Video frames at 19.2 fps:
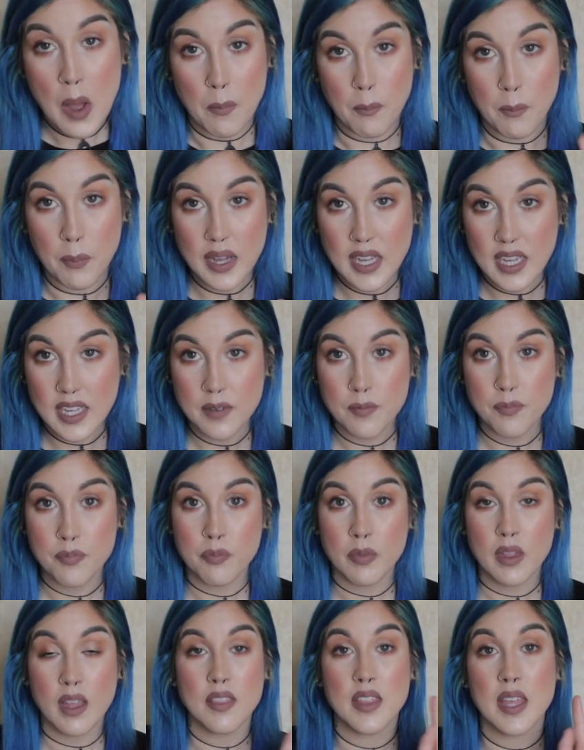But
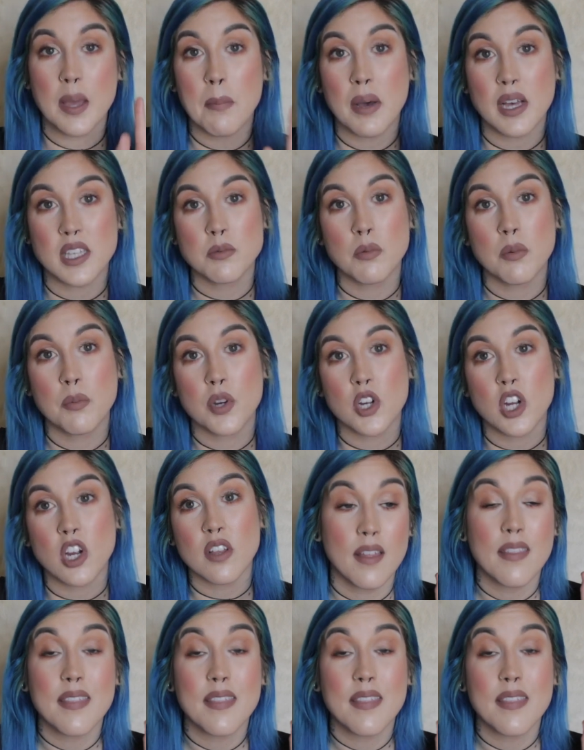the Impossible Burger,